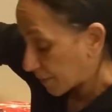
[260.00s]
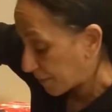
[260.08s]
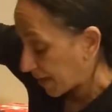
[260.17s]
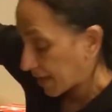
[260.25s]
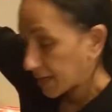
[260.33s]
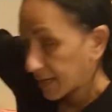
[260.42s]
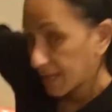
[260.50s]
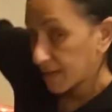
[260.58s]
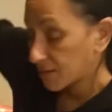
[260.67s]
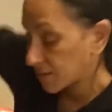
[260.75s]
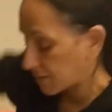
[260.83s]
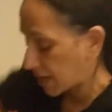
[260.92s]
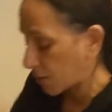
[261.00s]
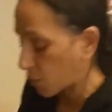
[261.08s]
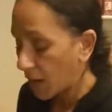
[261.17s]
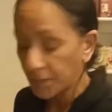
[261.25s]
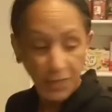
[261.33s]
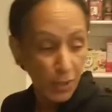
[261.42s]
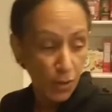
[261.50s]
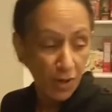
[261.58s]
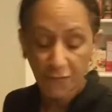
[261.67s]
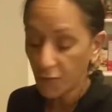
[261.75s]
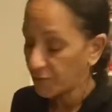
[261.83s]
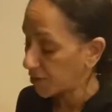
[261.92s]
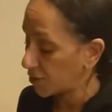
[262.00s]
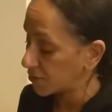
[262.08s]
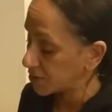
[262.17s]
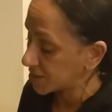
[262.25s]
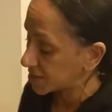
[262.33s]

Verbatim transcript: the pan now. I wiped it off over there in the